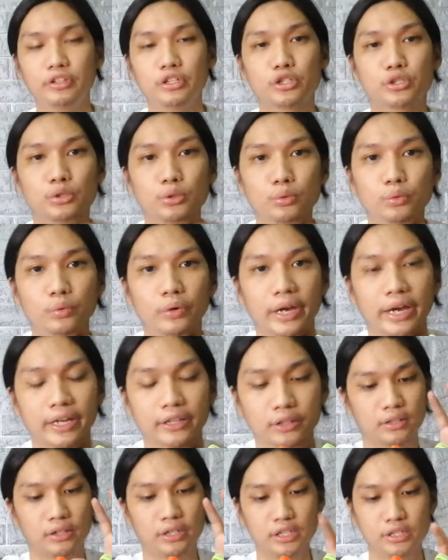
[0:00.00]
the shoe,
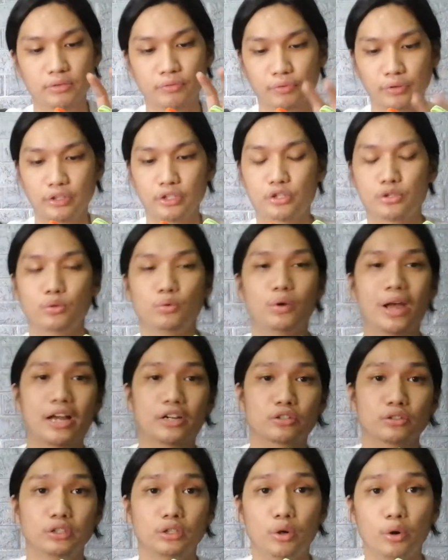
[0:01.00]
and the reason for the shoe
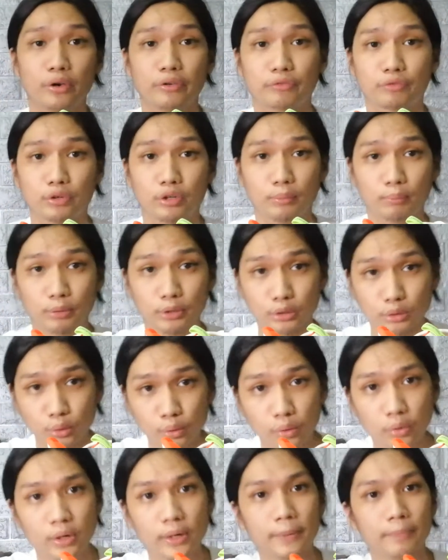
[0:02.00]
actually going for number
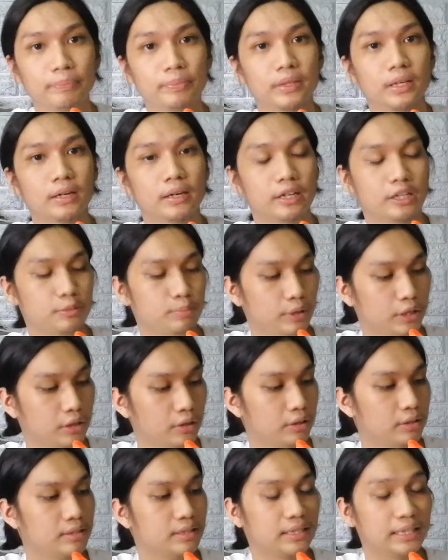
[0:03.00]
2 is
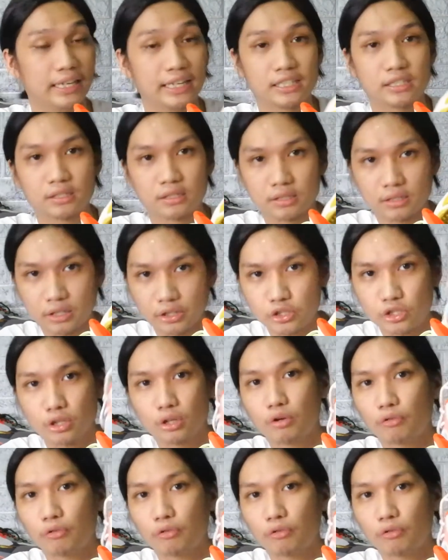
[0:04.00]
because it's such an